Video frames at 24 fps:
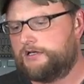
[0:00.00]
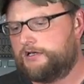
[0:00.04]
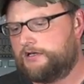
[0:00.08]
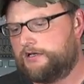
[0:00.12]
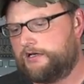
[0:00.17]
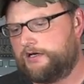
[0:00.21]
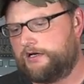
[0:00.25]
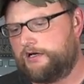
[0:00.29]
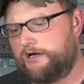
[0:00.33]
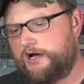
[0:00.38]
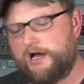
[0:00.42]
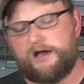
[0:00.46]

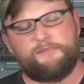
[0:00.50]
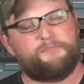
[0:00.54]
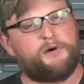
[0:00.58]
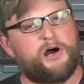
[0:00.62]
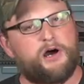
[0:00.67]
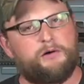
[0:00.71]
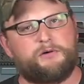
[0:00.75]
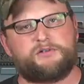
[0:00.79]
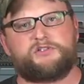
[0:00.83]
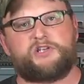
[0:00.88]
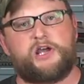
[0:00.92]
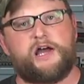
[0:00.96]
I
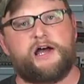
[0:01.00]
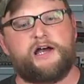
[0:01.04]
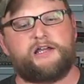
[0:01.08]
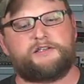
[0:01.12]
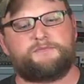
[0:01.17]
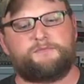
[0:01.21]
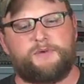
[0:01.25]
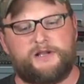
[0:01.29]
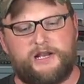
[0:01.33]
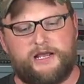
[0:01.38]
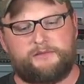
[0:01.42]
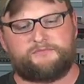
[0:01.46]

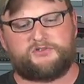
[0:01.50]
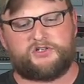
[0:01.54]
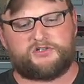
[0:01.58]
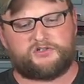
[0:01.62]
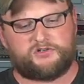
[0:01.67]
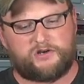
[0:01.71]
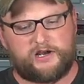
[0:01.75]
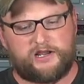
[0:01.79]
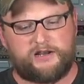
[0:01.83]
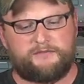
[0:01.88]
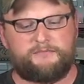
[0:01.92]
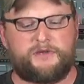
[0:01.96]
apologize, but I'm just
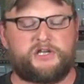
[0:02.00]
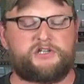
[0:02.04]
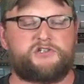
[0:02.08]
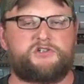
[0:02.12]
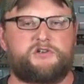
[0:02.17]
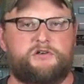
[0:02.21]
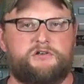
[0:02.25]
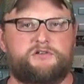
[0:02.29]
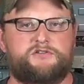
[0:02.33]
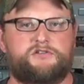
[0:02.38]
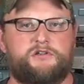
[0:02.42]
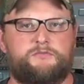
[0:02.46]
trying to make
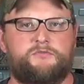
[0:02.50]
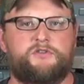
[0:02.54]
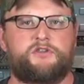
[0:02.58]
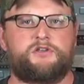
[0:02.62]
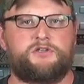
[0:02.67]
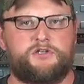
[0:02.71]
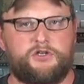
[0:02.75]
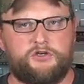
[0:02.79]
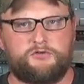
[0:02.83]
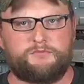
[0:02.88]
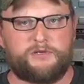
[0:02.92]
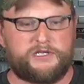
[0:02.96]
sure some of the
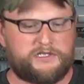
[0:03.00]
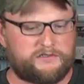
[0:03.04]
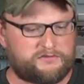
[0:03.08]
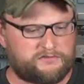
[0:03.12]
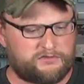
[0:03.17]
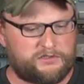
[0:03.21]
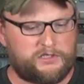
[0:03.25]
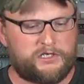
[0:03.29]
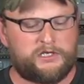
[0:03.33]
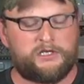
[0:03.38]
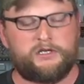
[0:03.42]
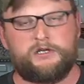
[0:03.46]

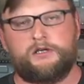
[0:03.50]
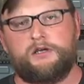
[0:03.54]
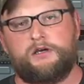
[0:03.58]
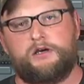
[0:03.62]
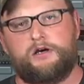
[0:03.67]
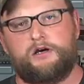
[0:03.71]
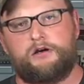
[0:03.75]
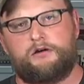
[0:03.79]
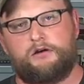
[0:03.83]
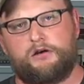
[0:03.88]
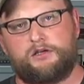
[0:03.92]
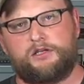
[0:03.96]
newbies
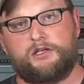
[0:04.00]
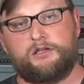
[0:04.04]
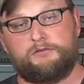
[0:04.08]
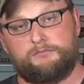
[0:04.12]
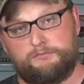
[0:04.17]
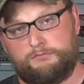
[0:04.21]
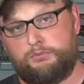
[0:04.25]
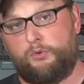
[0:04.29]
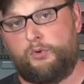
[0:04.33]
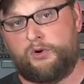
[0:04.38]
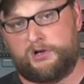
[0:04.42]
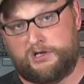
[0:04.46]
are
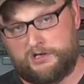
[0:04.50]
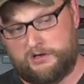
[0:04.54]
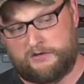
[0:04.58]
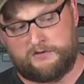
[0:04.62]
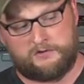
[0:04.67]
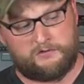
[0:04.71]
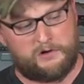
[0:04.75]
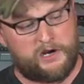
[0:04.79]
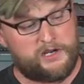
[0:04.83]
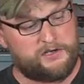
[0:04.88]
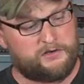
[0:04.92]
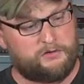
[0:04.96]
getting pointed in
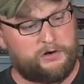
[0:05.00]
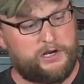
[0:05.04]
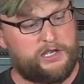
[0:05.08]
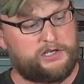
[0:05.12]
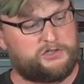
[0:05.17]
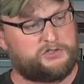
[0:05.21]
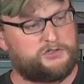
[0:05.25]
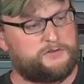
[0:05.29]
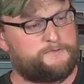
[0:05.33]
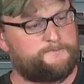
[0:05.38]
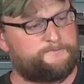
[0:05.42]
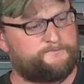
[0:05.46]
the right
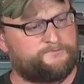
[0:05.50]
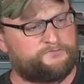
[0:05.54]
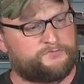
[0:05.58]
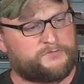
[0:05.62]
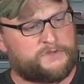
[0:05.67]
direction.